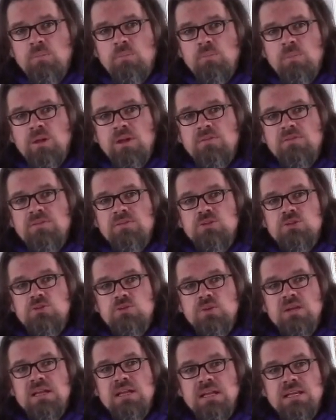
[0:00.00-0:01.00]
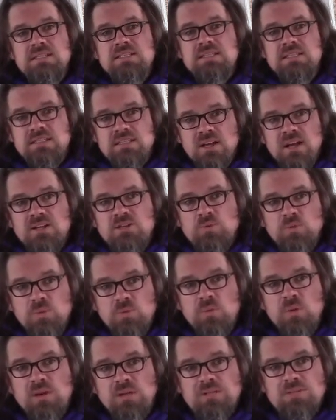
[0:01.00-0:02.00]
But if the tree gets in touch
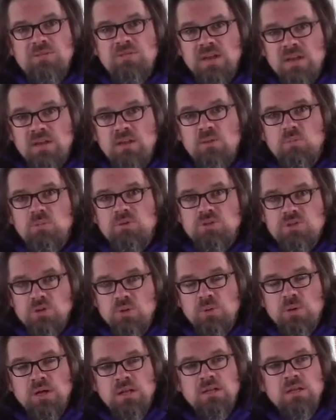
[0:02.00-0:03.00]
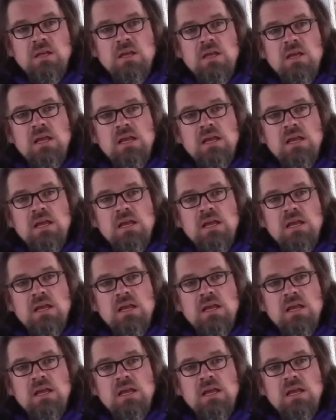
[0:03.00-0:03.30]
with what is available to it,